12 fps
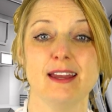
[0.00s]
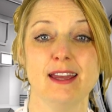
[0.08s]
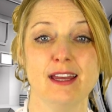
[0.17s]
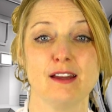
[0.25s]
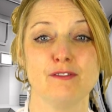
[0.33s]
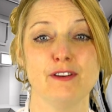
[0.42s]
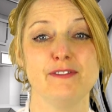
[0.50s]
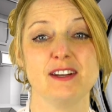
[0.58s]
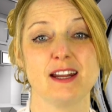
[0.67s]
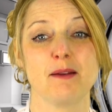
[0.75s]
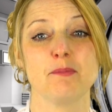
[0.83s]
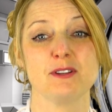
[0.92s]
and
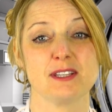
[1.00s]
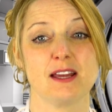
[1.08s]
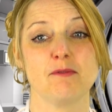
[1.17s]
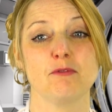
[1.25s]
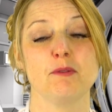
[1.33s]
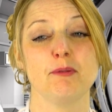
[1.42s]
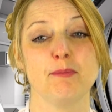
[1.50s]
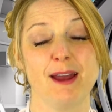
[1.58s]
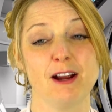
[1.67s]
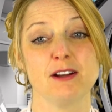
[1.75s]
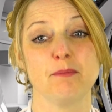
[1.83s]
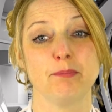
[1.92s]
59% were
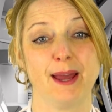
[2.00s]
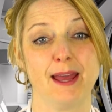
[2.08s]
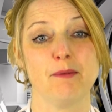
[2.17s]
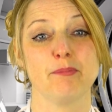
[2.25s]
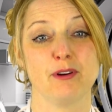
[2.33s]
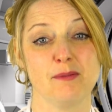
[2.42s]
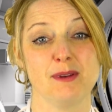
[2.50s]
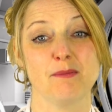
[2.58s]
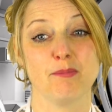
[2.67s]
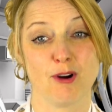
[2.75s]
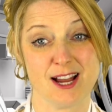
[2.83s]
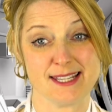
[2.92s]
prepared to pay premium
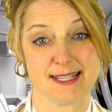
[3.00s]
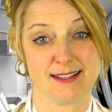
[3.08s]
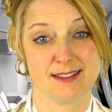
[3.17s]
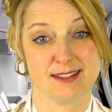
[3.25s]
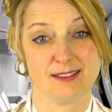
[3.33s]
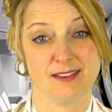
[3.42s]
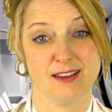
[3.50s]
prices.